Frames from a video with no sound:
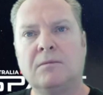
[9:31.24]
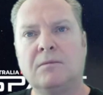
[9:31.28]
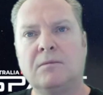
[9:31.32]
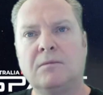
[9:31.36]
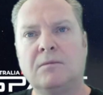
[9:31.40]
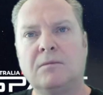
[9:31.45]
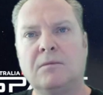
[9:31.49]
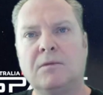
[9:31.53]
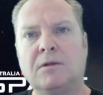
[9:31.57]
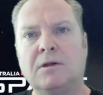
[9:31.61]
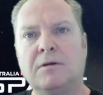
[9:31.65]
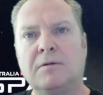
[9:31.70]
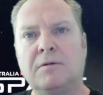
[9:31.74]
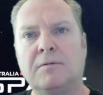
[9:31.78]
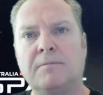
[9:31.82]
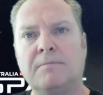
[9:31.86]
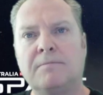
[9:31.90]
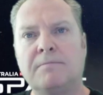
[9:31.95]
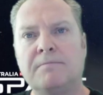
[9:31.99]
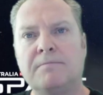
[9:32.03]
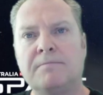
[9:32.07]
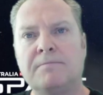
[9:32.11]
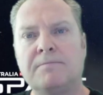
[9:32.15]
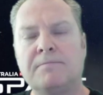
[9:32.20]

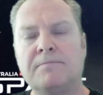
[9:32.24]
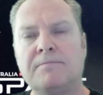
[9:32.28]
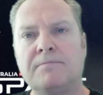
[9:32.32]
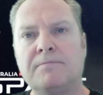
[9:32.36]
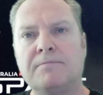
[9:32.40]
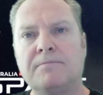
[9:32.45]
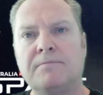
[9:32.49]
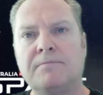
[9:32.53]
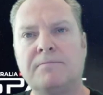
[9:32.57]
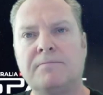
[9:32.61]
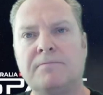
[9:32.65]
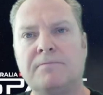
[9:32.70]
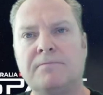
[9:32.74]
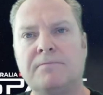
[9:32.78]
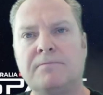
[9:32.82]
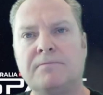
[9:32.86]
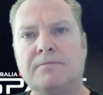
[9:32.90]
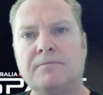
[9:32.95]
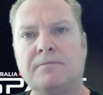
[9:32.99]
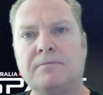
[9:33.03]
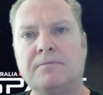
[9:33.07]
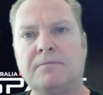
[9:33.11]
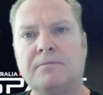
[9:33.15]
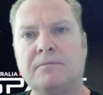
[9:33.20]

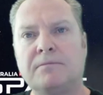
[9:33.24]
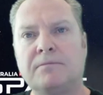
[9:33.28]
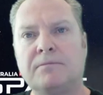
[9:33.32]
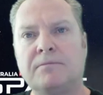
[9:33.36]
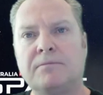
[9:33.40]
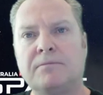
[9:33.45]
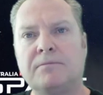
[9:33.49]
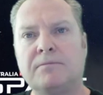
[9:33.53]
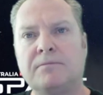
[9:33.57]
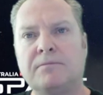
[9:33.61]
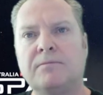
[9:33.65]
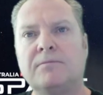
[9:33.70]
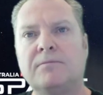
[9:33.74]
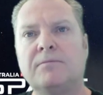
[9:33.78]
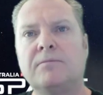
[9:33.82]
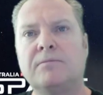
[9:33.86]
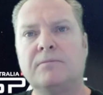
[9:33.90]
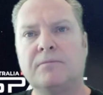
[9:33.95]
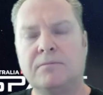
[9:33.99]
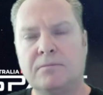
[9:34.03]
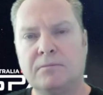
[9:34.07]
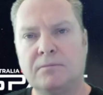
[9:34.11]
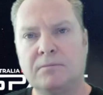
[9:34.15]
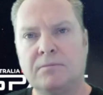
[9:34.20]

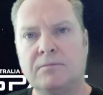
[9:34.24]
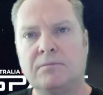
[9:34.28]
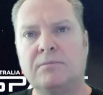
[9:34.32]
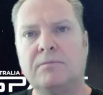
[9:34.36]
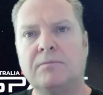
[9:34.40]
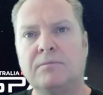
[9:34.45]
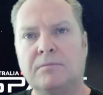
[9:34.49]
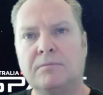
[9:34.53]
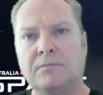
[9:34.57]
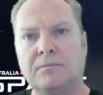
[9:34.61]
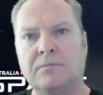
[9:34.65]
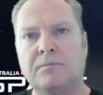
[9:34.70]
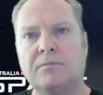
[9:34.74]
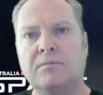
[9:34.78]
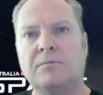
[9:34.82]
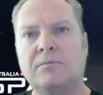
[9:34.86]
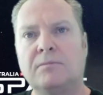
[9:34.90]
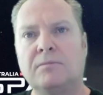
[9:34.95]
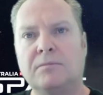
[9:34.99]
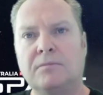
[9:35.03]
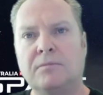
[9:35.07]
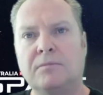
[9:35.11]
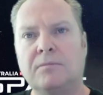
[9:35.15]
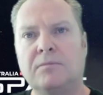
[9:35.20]

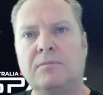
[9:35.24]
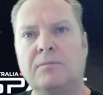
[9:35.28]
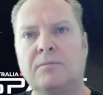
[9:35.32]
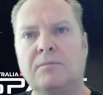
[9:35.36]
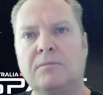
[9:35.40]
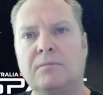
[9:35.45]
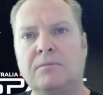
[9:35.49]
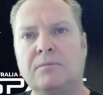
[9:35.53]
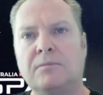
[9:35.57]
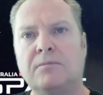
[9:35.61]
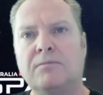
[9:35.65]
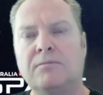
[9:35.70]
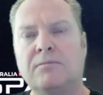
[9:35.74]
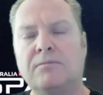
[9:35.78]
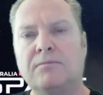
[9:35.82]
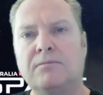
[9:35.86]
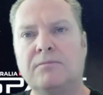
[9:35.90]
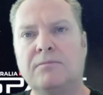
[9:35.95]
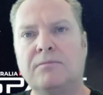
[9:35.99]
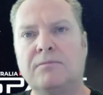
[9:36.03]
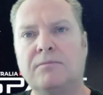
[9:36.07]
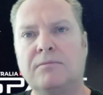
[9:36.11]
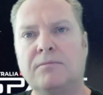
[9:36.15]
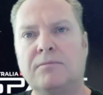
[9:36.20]

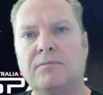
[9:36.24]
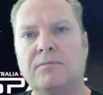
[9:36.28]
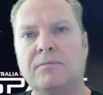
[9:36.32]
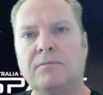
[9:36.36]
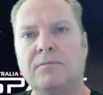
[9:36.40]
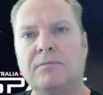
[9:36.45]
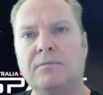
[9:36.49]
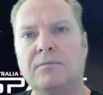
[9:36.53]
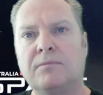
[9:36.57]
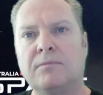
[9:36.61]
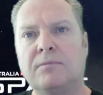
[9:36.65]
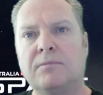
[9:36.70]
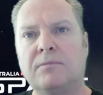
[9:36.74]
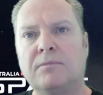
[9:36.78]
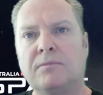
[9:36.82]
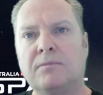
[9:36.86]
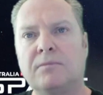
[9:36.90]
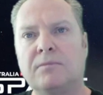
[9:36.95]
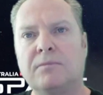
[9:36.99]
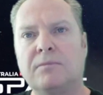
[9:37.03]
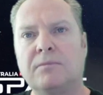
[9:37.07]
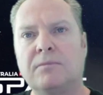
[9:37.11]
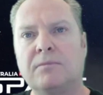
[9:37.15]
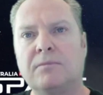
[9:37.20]

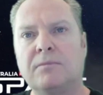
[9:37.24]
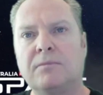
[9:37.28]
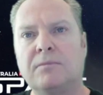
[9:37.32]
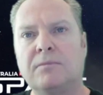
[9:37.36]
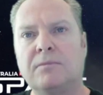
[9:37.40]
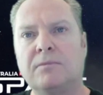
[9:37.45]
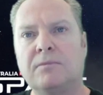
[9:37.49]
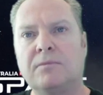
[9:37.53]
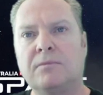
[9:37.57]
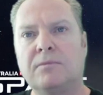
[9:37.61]
(silent)